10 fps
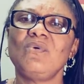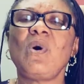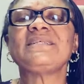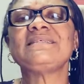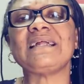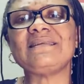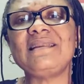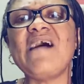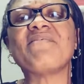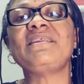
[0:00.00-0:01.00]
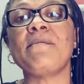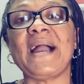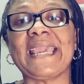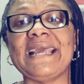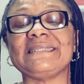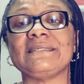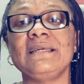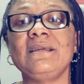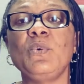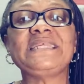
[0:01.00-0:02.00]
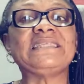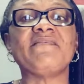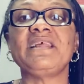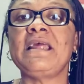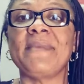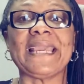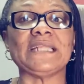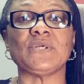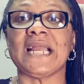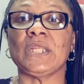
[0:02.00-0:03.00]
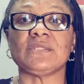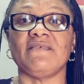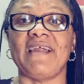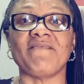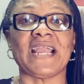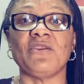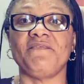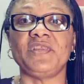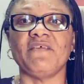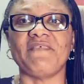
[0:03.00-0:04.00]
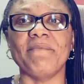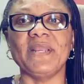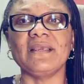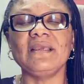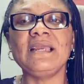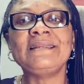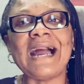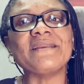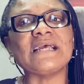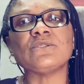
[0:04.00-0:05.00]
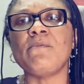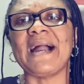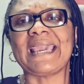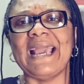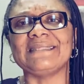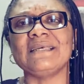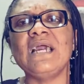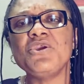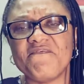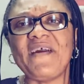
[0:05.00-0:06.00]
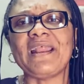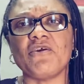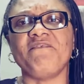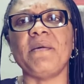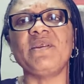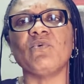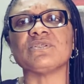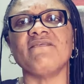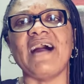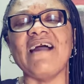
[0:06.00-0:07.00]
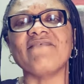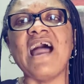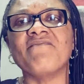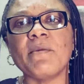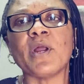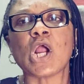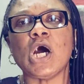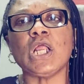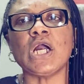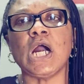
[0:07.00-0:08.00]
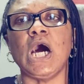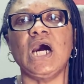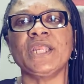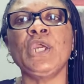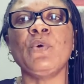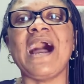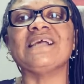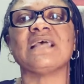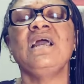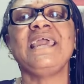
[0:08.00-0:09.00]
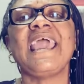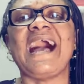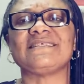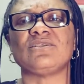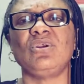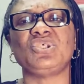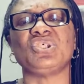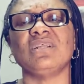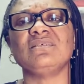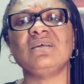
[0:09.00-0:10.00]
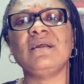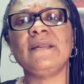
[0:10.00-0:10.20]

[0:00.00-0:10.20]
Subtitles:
What is that in everyday market? Without everyday market, you cannot survive. You cannot feed your family. Now there's no market. You find that your family will survive. Everybody call on God. He has solution.